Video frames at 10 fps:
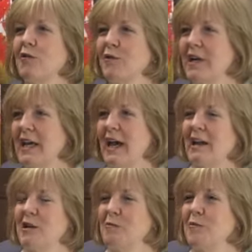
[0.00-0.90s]
running
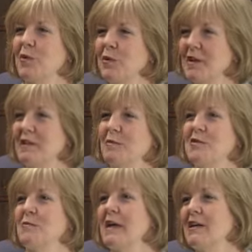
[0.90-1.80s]
out and pulling the
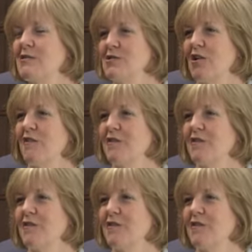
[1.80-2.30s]
tomatoes off